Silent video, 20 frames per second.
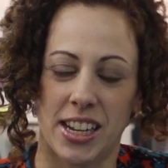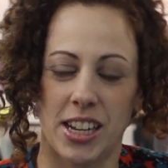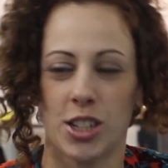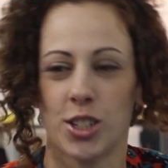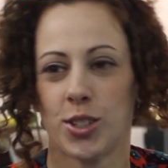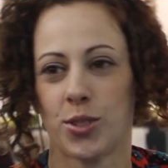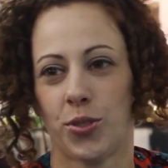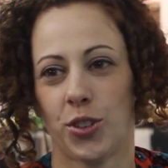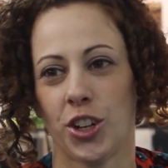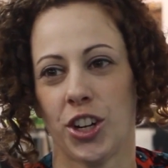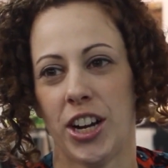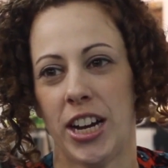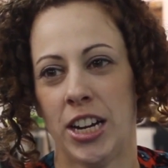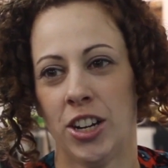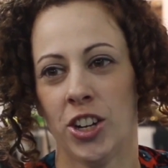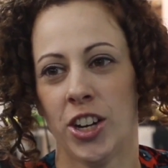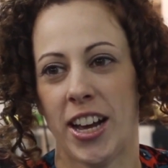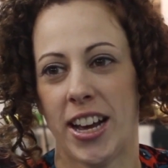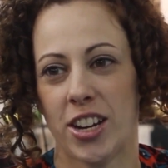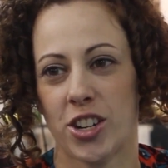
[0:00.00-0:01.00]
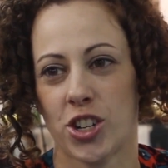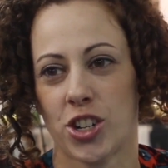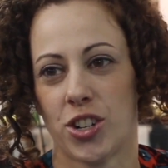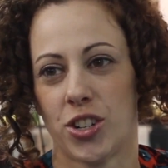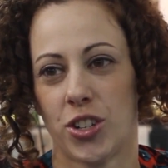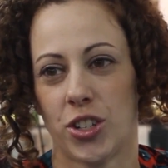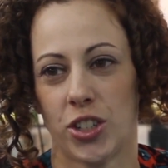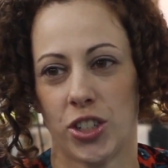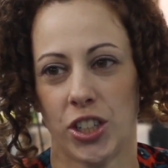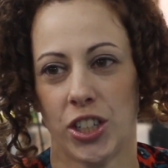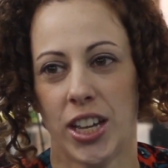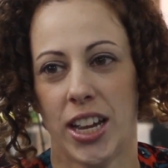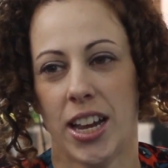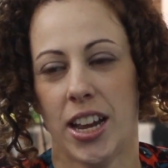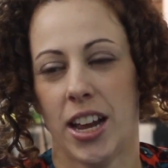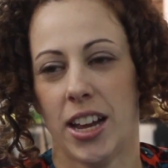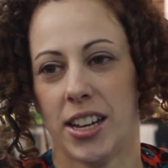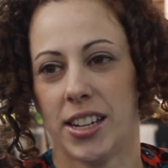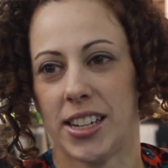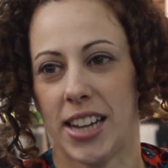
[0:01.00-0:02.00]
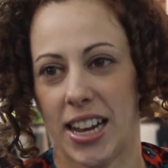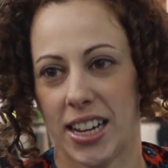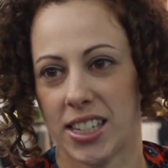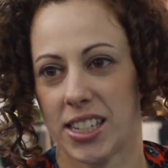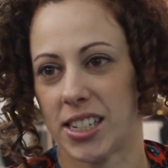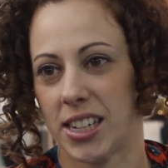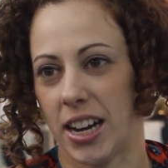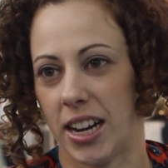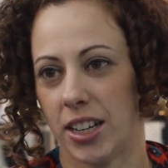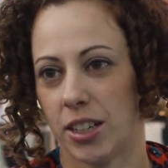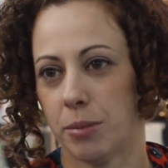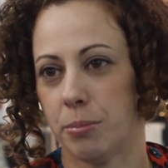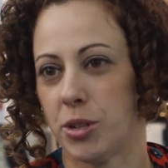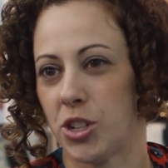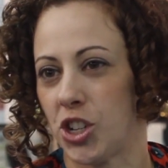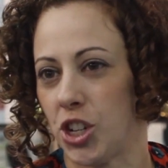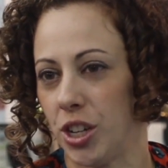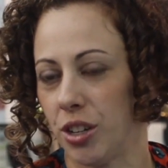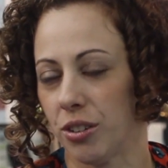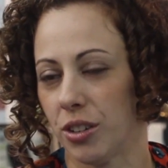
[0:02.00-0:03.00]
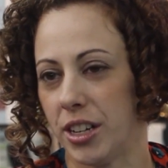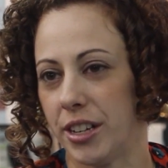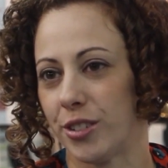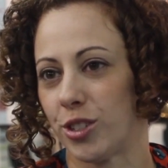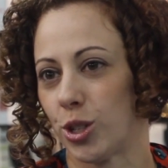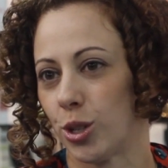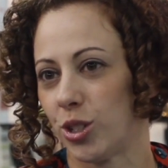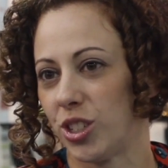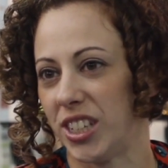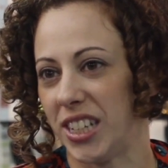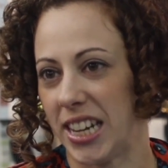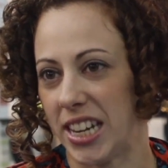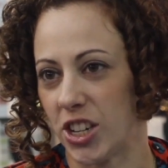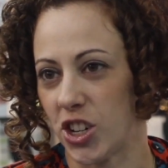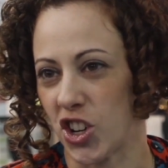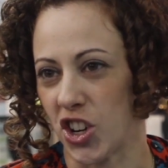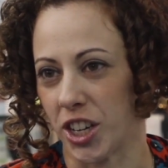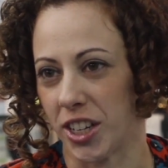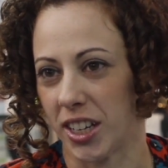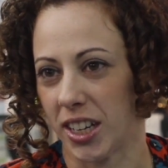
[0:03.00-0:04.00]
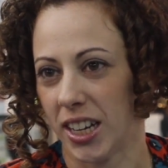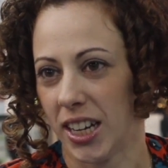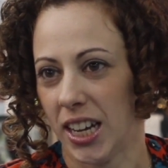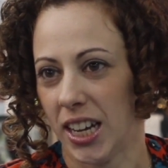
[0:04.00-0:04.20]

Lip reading: stands for International Textile Machinery Association.